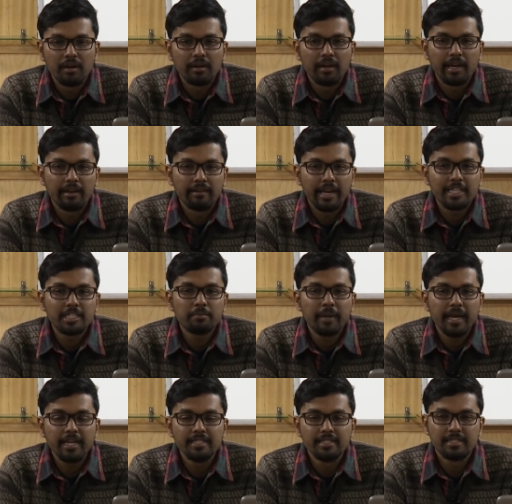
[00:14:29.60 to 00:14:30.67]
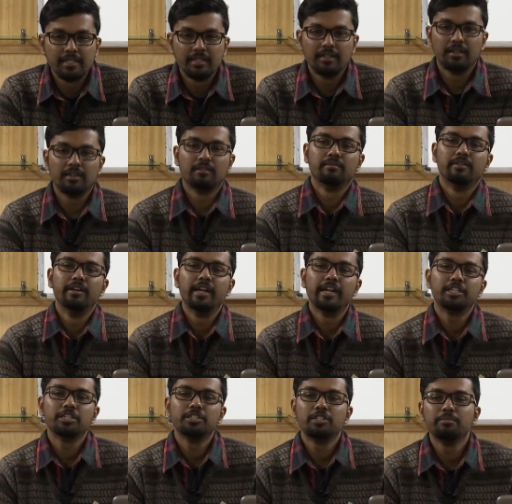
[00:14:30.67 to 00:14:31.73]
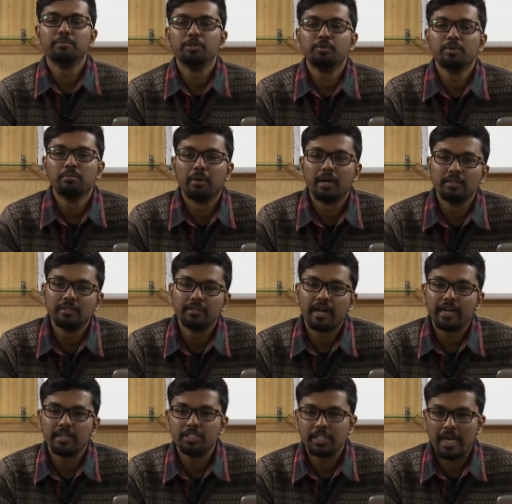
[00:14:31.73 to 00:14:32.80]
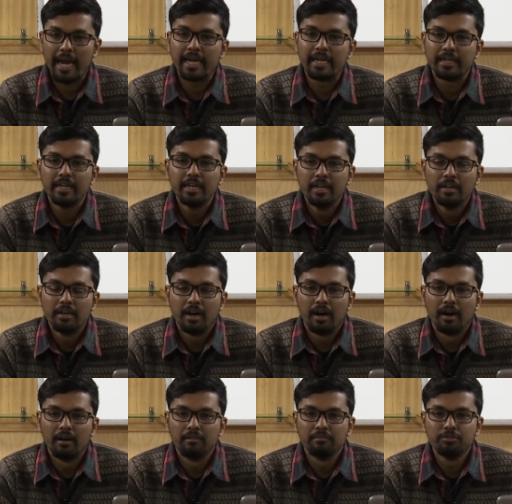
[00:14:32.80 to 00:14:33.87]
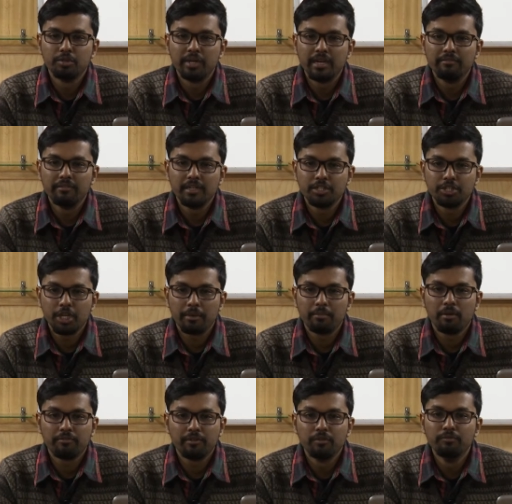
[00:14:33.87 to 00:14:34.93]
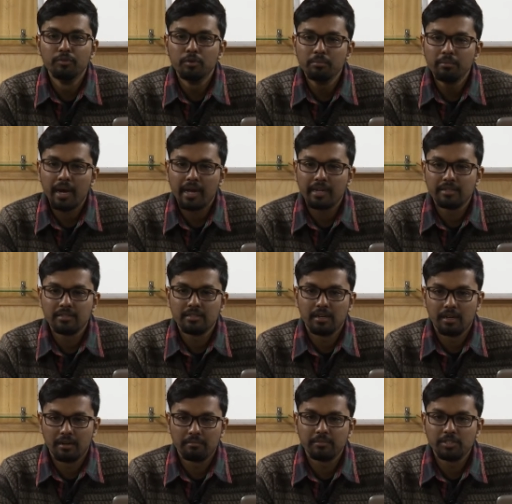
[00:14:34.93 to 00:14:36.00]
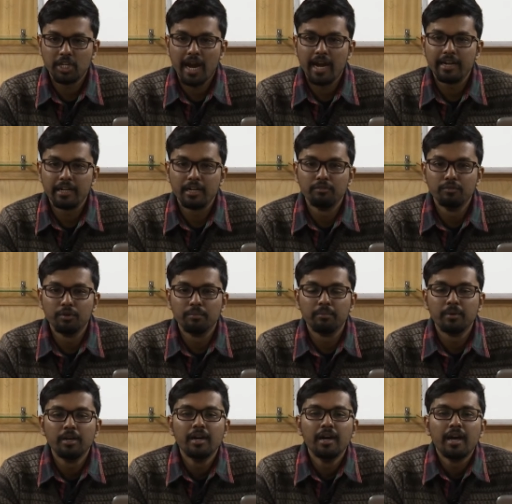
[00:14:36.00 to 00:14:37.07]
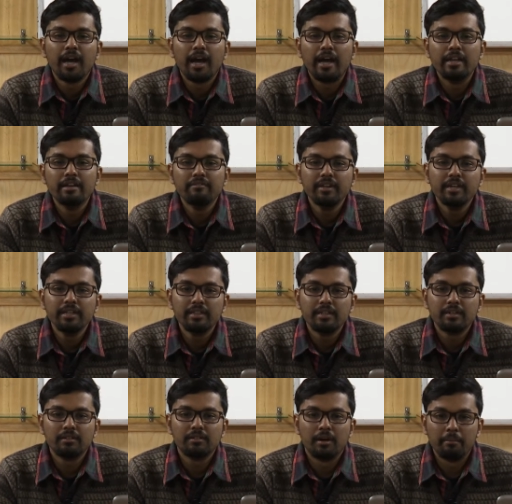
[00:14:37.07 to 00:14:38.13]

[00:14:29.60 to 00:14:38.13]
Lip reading: explains the relationship between mother and child to give a shape of a womb and child in a womb. And even in the